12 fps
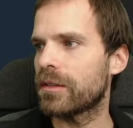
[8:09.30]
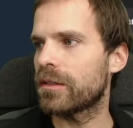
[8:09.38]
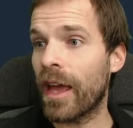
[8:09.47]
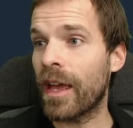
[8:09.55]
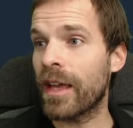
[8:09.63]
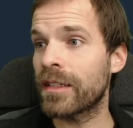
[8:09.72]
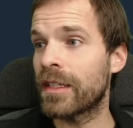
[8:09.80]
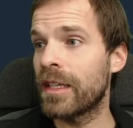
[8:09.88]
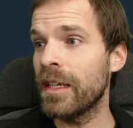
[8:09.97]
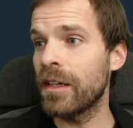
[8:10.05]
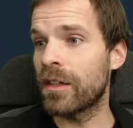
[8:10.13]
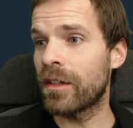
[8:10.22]
and
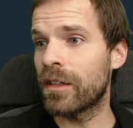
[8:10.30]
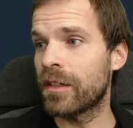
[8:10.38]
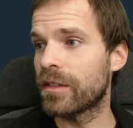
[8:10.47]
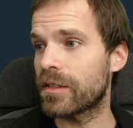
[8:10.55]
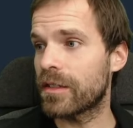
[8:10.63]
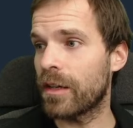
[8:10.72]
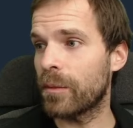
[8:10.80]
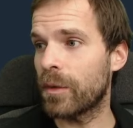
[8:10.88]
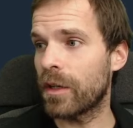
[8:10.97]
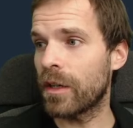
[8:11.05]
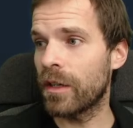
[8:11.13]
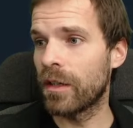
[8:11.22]
here
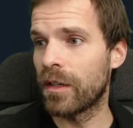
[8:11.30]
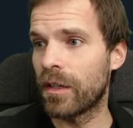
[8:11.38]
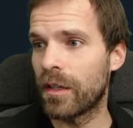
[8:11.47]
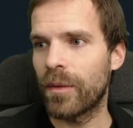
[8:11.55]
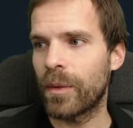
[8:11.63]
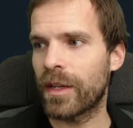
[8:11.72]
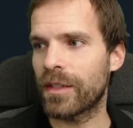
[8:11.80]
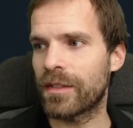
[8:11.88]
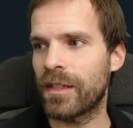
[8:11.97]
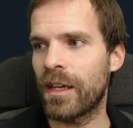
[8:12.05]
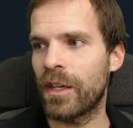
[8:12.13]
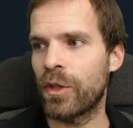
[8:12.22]
somewhere we can
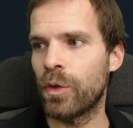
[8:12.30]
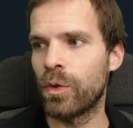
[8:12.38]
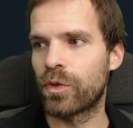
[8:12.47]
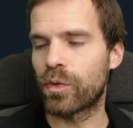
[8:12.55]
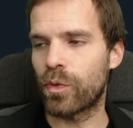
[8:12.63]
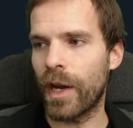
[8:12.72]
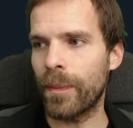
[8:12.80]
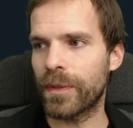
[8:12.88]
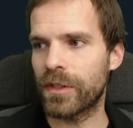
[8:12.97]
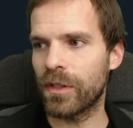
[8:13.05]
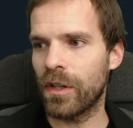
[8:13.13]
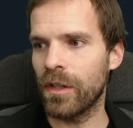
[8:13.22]
say use wrapped
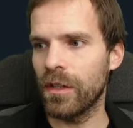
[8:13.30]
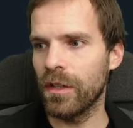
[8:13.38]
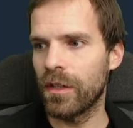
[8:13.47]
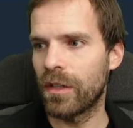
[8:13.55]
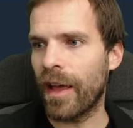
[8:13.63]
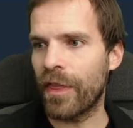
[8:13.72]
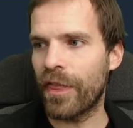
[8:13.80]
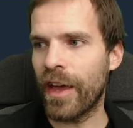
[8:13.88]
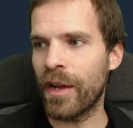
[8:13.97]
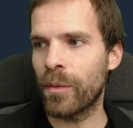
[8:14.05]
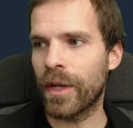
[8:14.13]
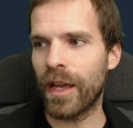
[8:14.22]
S O L, and
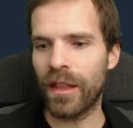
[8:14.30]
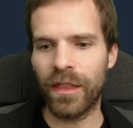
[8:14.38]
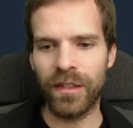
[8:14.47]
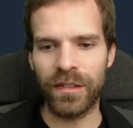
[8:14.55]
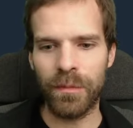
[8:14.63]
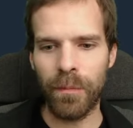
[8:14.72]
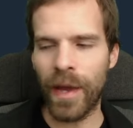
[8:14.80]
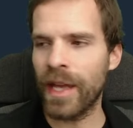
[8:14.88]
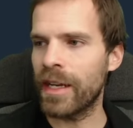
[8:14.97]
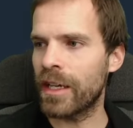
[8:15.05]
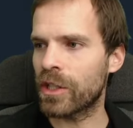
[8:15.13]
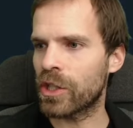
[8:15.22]
then we get this
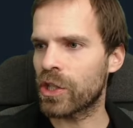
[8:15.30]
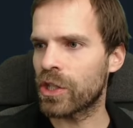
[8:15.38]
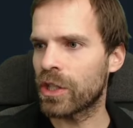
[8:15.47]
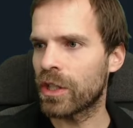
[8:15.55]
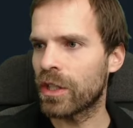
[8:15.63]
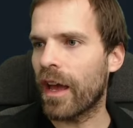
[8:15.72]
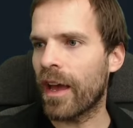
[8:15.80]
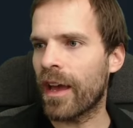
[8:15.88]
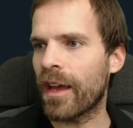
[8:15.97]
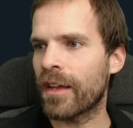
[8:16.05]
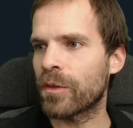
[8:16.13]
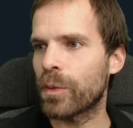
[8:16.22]
manage,
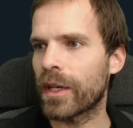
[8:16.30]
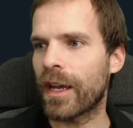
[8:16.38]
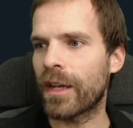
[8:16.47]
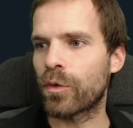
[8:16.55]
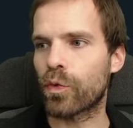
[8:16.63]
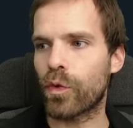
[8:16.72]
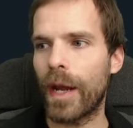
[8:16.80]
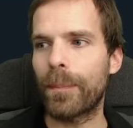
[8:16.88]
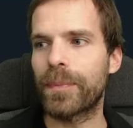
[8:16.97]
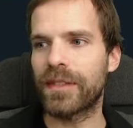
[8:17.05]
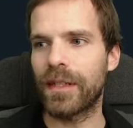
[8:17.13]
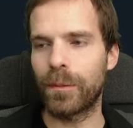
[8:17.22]
and we can
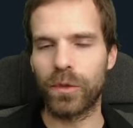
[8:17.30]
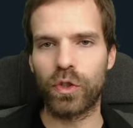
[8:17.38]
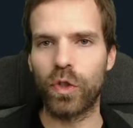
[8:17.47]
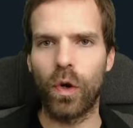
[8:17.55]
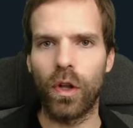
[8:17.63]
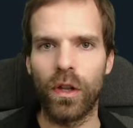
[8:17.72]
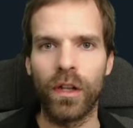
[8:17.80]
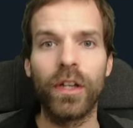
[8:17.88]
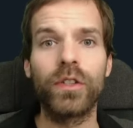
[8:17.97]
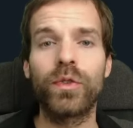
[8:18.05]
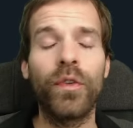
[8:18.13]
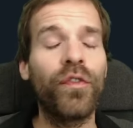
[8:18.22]
wrap some S O L.
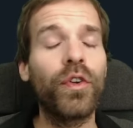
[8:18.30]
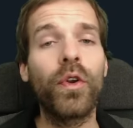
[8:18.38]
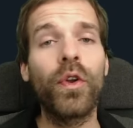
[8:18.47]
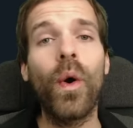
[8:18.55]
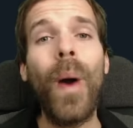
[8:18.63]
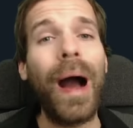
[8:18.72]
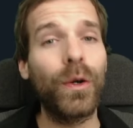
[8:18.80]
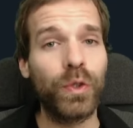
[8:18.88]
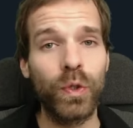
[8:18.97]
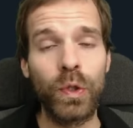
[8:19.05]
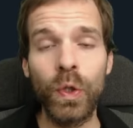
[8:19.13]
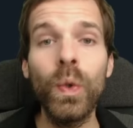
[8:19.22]
So if you don't know how
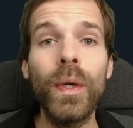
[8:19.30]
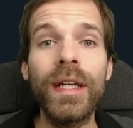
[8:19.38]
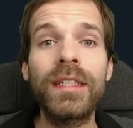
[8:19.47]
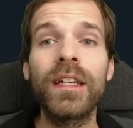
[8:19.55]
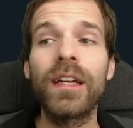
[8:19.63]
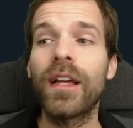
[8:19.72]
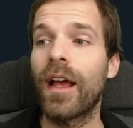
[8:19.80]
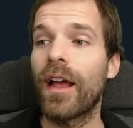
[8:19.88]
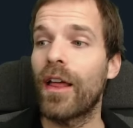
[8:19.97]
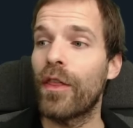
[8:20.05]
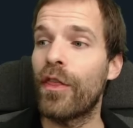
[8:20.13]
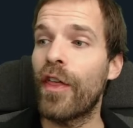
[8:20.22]
to do it,
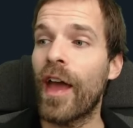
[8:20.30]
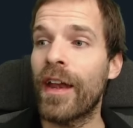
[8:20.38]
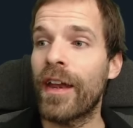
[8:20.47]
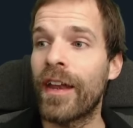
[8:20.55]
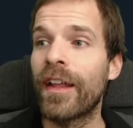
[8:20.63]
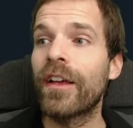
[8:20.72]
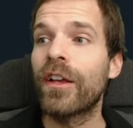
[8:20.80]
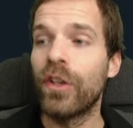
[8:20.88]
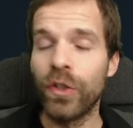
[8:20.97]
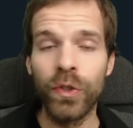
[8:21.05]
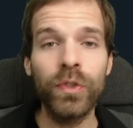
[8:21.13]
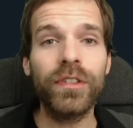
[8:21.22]
then
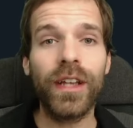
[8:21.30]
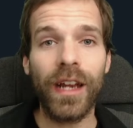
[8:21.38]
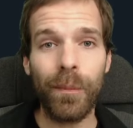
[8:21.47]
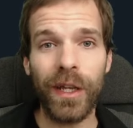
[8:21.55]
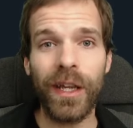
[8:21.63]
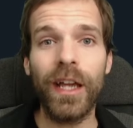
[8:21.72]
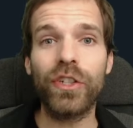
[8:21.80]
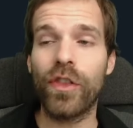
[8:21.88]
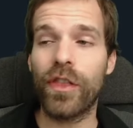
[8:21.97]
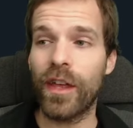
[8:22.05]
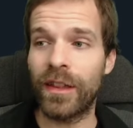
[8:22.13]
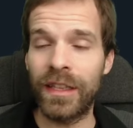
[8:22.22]
using an application
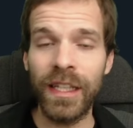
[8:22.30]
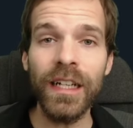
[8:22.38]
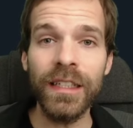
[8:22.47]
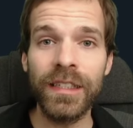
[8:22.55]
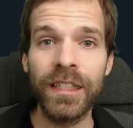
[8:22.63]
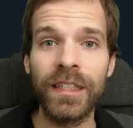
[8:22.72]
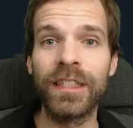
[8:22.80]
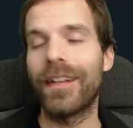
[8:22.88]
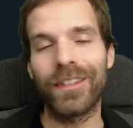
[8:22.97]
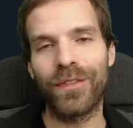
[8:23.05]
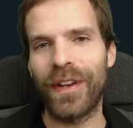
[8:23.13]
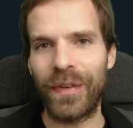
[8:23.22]
that does it
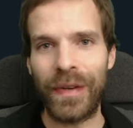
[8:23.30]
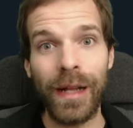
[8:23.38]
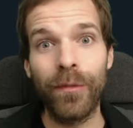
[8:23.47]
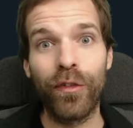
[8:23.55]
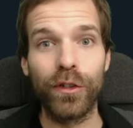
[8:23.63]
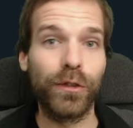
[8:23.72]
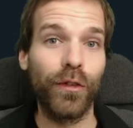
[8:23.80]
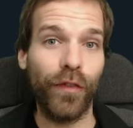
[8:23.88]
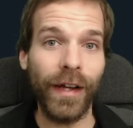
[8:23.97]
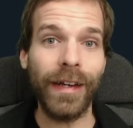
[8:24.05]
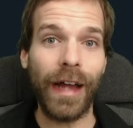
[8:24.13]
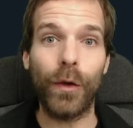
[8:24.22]
is very helpful to
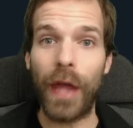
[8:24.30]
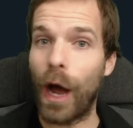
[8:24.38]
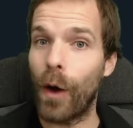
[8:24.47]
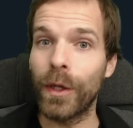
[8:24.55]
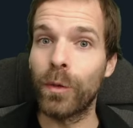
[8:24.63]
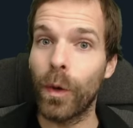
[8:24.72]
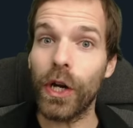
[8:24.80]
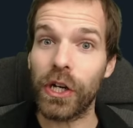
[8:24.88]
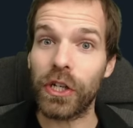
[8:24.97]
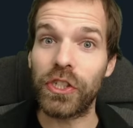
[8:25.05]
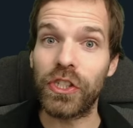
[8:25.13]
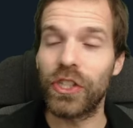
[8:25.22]
find out how it
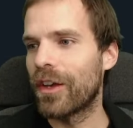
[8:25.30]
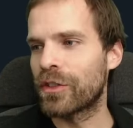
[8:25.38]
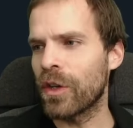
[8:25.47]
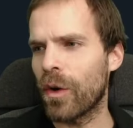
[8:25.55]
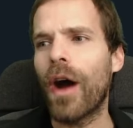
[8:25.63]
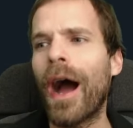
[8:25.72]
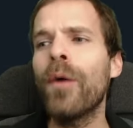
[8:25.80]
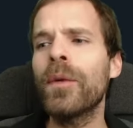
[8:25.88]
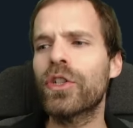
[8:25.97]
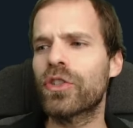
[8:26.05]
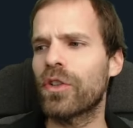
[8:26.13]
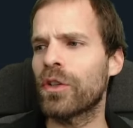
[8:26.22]
works. So how
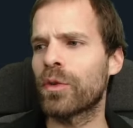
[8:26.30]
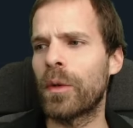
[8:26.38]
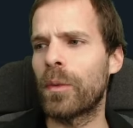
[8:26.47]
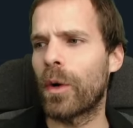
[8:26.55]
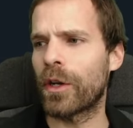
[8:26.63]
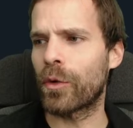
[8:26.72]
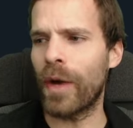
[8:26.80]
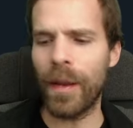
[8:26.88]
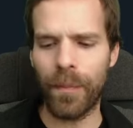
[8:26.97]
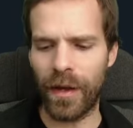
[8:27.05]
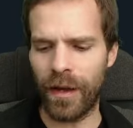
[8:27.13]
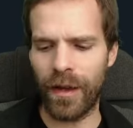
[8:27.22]
much S O L do we want to
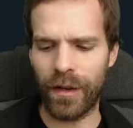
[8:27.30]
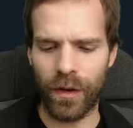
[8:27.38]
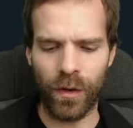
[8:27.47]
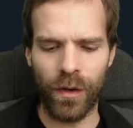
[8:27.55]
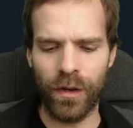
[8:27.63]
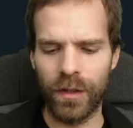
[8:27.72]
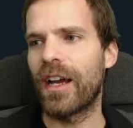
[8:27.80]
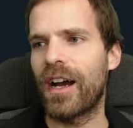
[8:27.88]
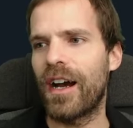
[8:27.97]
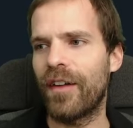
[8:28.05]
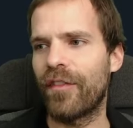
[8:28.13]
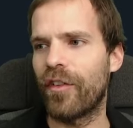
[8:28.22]
wrap? I don't know,
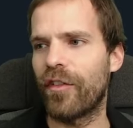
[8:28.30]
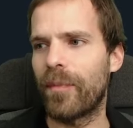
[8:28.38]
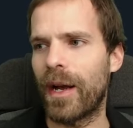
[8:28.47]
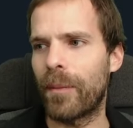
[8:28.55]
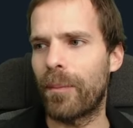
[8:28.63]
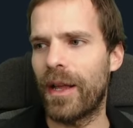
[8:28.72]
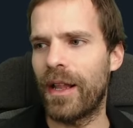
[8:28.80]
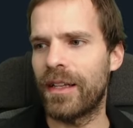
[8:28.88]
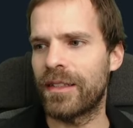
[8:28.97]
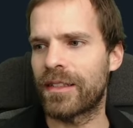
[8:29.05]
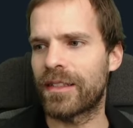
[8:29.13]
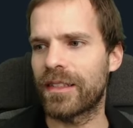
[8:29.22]
half of my
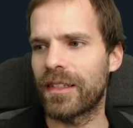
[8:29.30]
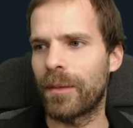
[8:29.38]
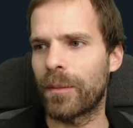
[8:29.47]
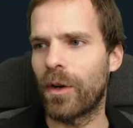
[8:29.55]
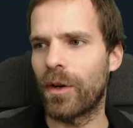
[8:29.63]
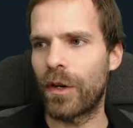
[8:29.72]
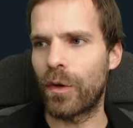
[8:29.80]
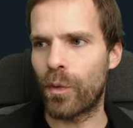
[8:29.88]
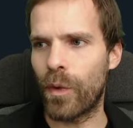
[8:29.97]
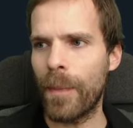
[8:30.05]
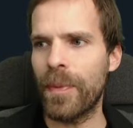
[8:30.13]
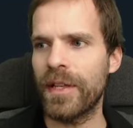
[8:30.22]
balance. I'm gonna
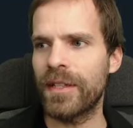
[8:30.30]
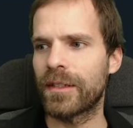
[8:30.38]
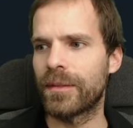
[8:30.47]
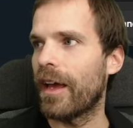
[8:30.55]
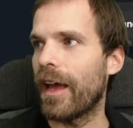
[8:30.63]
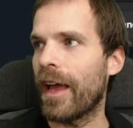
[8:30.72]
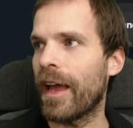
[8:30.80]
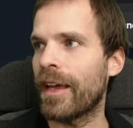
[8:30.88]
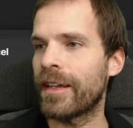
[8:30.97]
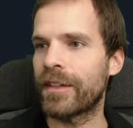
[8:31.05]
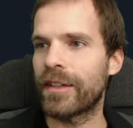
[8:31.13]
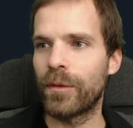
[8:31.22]
wrap it,
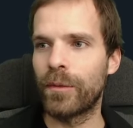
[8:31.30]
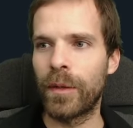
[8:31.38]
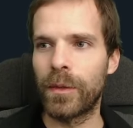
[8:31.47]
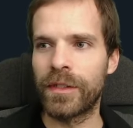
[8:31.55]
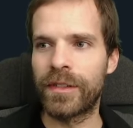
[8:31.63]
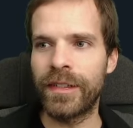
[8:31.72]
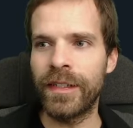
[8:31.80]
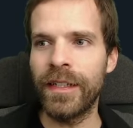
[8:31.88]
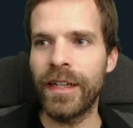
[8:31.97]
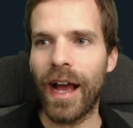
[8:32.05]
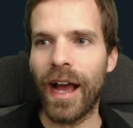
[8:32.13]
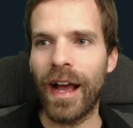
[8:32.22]
and we will
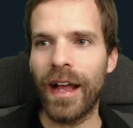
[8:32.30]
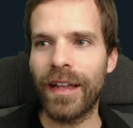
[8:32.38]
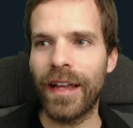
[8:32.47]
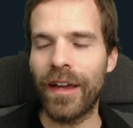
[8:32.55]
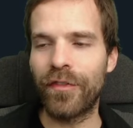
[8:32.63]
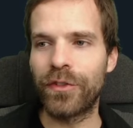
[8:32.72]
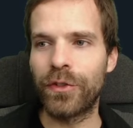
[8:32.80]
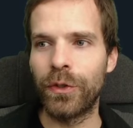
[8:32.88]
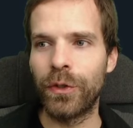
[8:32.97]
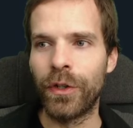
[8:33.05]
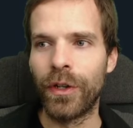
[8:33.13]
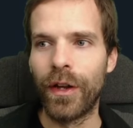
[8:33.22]
see I'll have to